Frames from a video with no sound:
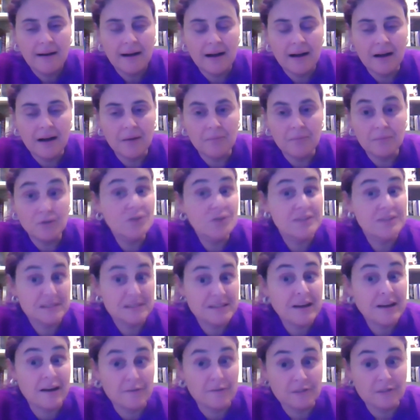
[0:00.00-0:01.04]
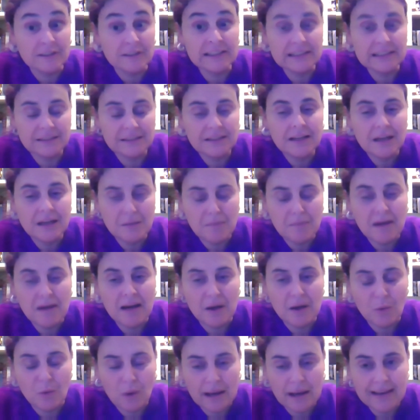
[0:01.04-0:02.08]
to discover it in
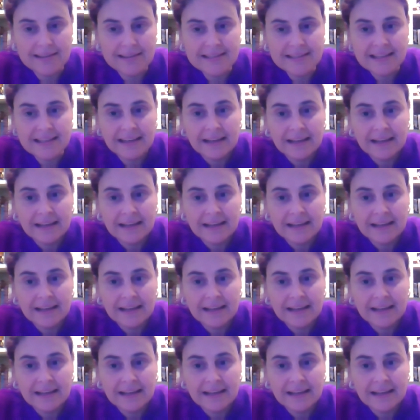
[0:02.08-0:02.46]
many ways.